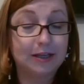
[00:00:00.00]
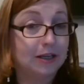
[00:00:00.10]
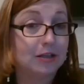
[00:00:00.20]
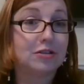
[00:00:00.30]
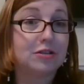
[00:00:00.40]

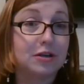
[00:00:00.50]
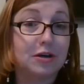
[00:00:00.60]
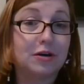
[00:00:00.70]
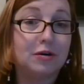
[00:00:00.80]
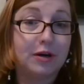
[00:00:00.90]
And
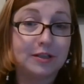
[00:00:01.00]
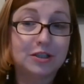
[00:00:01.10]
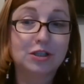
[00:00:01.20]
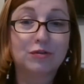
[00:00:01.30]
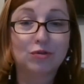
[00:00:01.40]
I
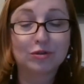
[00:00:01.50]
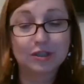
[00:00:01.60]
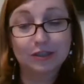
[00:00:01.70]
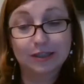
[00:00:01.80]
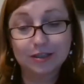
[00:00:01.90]
think
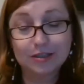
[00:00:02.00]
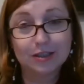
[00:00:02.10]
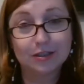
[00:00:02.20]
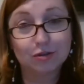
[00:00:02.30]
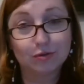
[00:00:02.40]
first
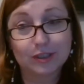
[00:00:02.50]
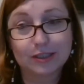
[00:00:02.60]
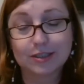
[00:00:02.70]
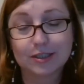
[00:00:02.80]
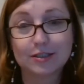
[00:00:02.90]
ingredient of
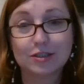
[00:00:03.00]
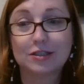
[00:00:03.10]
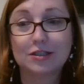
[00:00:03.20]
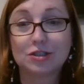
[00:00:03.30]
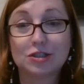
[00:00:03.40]
success
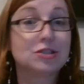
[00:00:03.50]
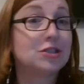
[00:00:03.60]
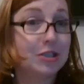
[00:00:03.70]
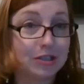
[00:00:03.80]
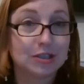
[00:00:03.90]
is a
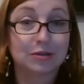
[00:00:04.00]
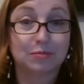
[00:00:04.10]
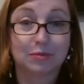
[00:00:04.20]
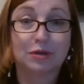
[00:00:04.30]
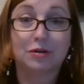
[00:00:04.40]

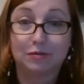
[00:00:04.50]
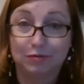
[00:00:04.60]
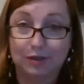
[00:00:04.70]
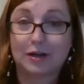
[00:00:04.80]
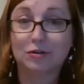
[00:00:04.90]
system.
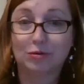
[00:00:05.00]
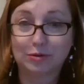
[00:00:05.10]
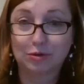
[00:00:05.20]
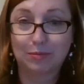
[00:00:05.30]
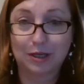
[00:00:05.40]
Flore-Anne
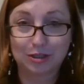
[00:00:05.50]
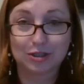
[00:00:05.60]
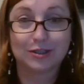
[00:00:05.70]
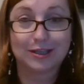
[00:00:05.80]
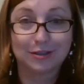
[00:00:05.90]
also
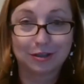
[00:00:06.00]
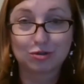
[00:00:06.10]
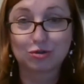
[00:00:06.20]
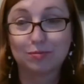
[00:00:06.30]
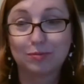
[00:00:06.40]
mentioned that it
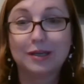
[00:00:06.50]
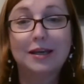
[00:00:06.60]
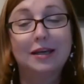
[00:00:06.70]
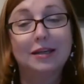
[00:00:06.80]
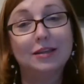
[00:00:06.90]
should be
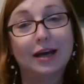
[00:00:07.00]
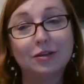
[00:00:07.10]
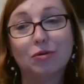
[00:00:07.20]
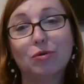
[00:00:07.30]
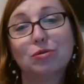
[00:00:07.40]

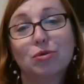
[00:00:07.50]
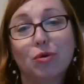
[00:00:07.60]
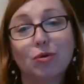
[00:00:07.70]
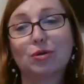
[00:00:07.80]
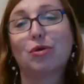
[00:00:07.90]
done
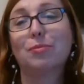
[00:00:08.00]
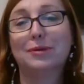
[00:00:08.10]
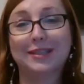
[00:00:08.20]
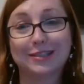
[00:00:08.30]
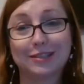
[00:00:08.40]
all
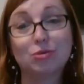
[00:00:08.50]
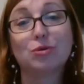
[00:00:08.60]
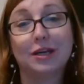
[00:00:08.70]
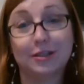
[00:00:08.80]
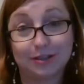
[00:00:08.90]
components
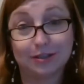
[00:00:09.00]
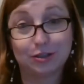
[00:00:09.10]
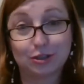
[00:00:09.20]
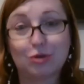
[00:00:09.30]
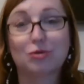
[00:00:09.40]
together.
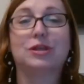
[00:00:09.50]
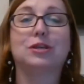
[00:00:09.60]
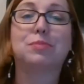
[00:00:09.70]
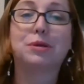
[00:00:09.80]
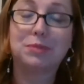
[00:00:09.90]
So
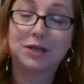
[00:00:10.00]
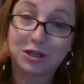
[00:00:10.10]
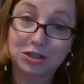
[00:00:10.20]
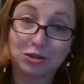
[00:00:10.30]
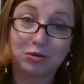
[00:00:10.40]
that
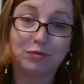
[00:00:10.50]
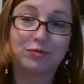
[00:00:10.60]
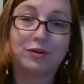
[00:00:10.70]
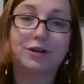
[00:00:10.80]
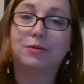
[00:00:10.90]
preparation of
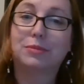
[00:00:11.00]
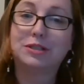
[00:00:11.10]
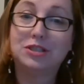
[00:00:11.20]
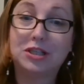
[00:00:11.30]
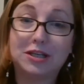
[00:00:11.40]

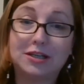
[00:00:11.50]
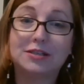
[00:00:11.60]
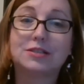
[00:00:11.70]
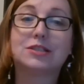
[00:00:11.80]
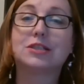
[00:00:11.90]
materials,